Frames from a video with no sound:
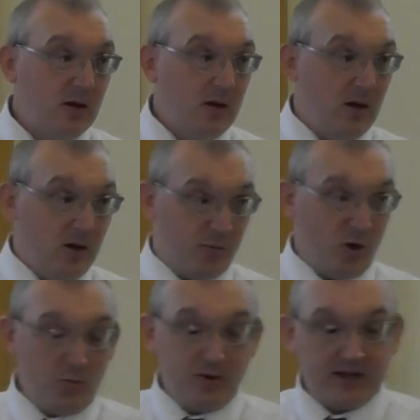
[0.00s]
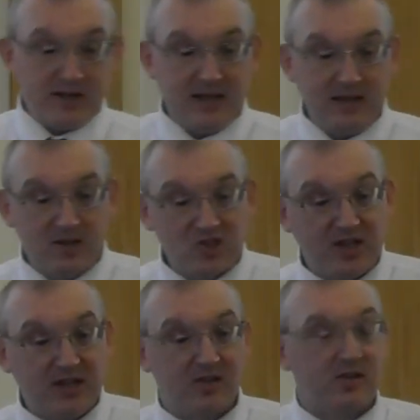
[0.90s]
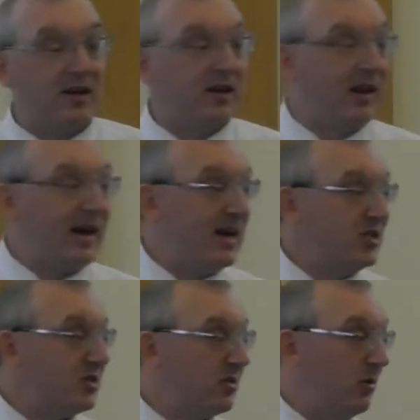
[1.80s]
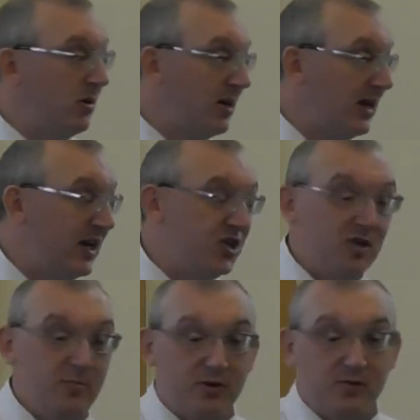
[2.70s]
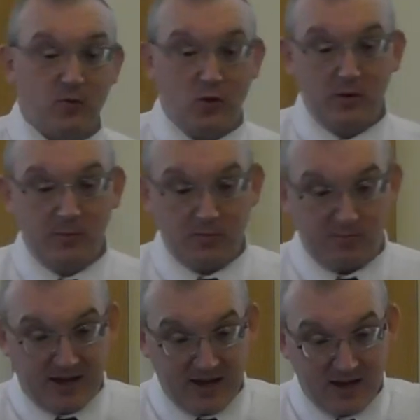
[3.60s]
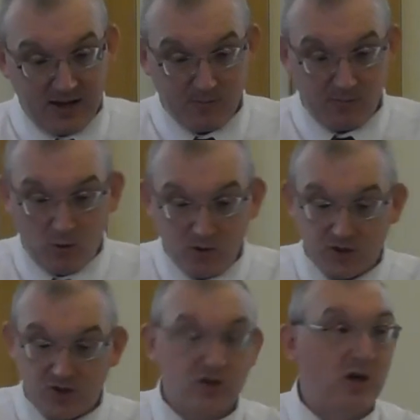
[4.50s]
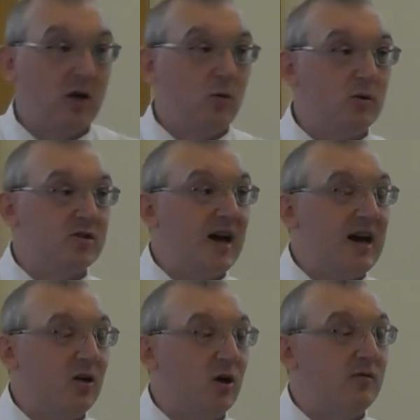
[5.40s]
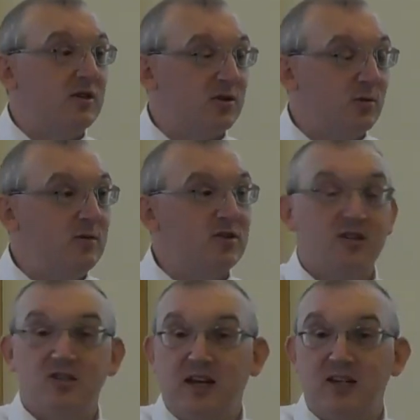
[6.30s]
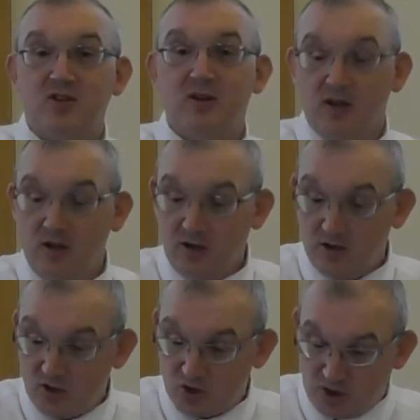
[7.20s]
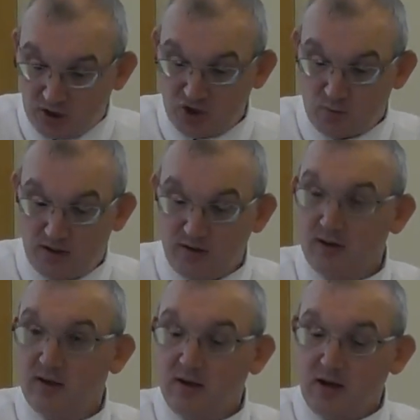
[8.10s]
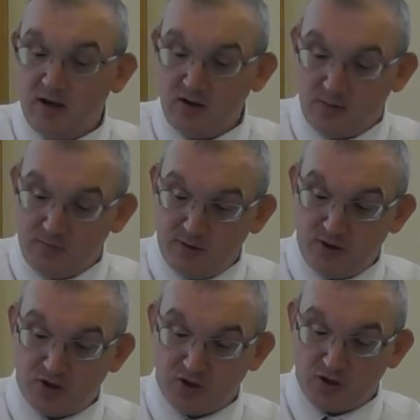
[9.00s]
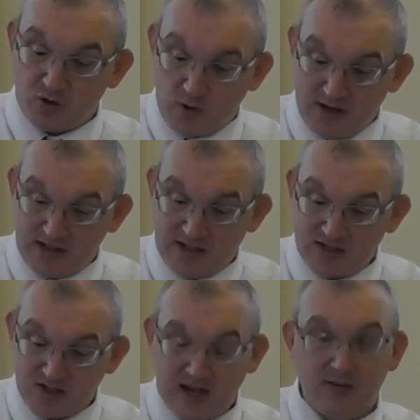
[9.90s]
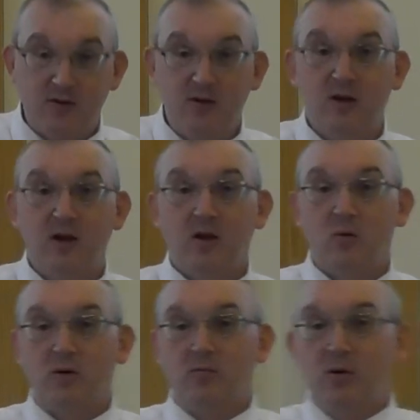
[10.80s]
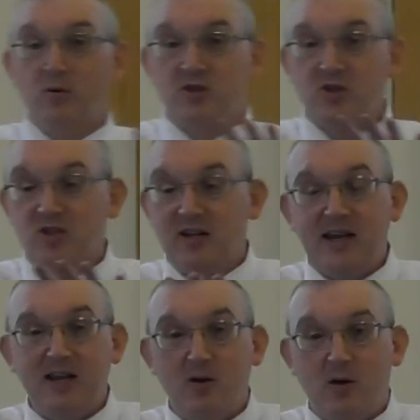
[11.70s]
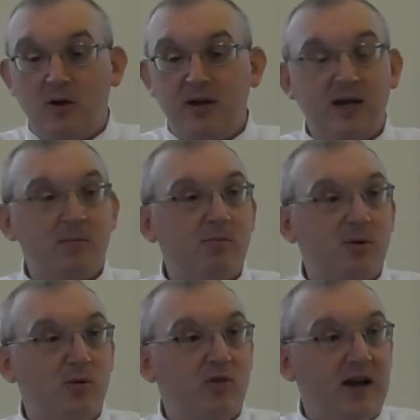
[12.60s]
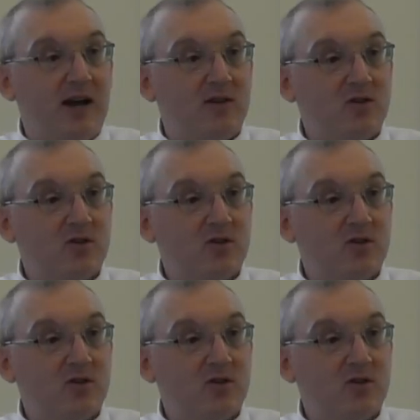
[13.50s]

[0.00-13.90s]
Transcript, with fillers: And appropriately, the sixth and last ordination performed by Moses was that of his own successor, Joshua, in Numbers 27, when Moses laid on him both hands.